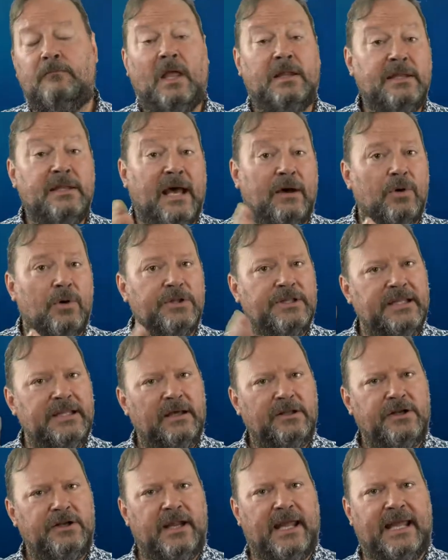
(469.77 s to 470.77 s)
Now, on the
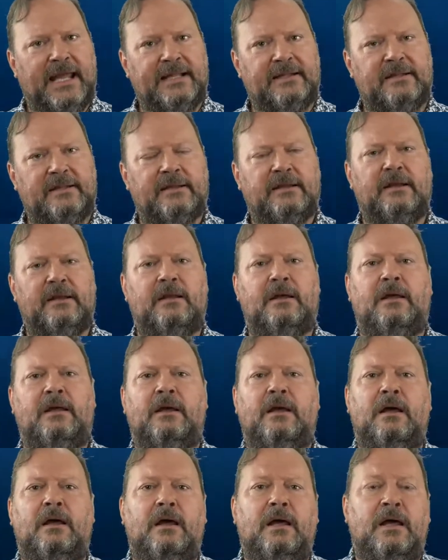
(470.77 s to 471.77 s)
other hand,
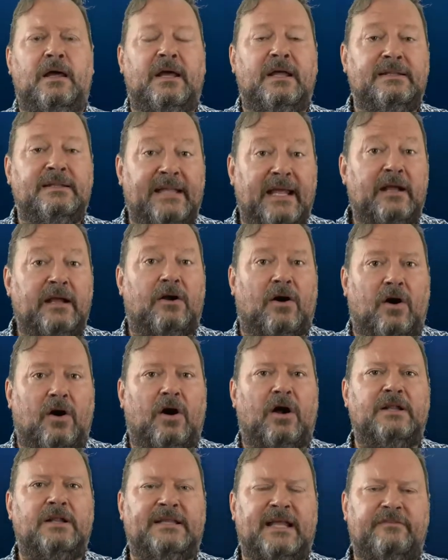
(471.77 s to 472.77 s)
uh, there
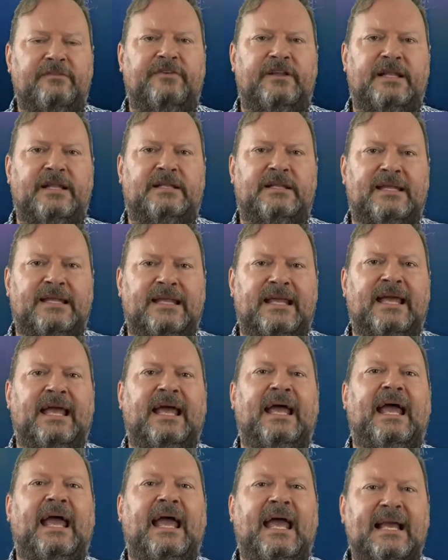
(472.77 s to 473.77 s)
are definitely
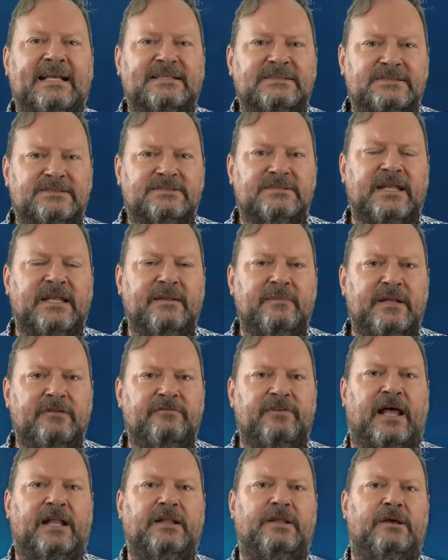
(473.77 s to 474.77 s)
extremely
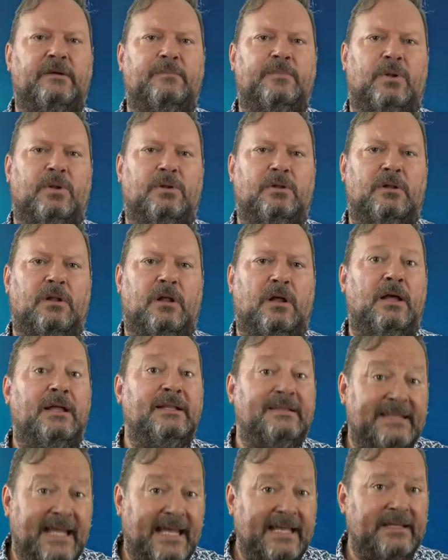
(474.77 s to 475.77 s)
valuable
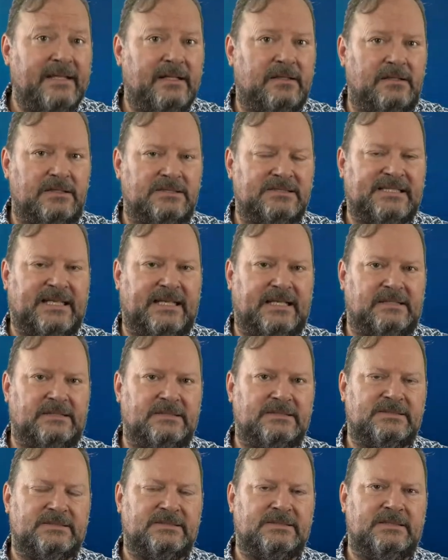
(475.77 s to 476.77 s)
technical
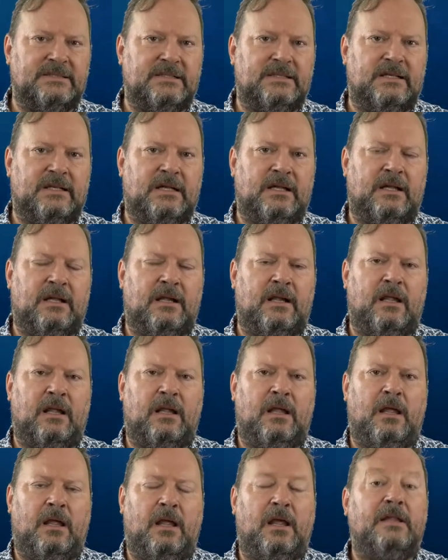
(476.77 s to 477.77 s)
skills
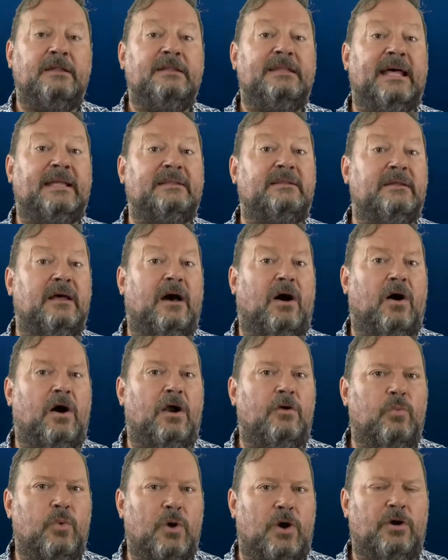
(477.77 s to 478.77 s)
that
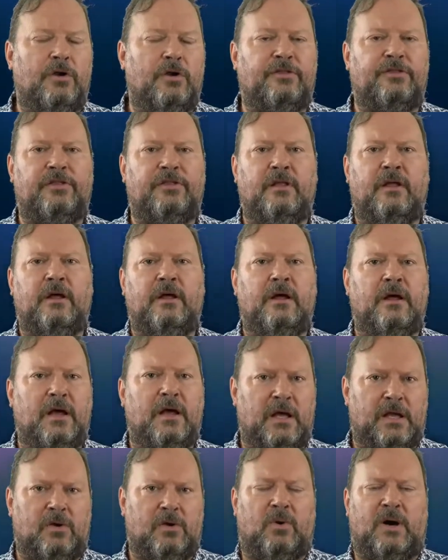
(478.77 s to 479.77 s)
are worth
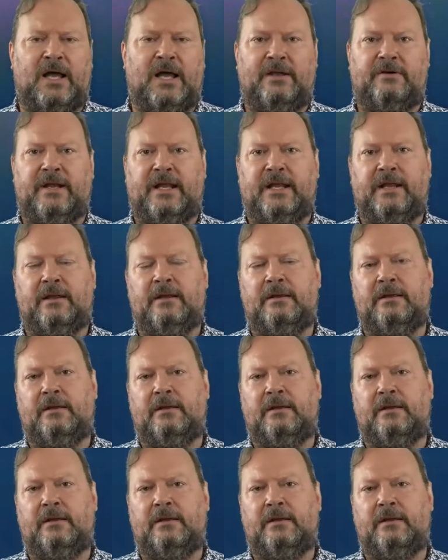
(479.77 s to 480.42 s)
acquiring.